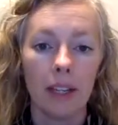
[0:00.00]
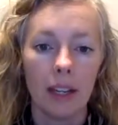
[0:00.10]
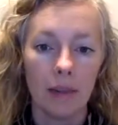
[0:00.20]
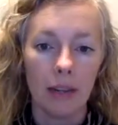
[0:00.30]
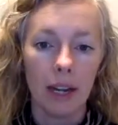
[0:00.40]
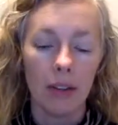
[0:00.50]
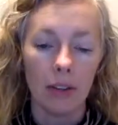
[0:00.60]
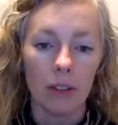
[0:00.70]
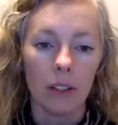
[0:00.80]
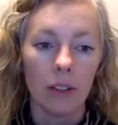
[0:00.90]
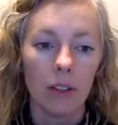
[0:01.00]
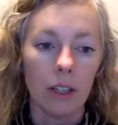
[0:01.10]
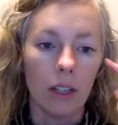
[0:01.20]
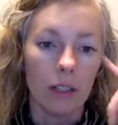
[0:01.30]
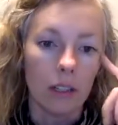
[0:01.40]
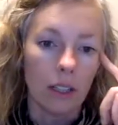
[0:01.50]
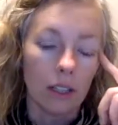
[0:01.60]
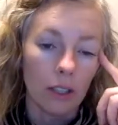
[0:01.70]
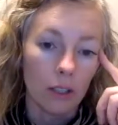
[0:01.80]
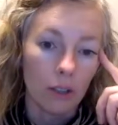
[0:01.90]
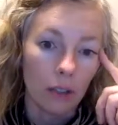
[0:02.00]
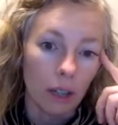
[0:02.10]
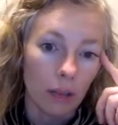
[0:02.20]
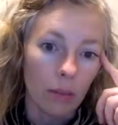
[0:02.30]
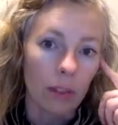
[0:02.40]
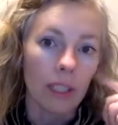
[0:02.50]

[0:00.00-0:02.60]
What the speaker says: amount, you are really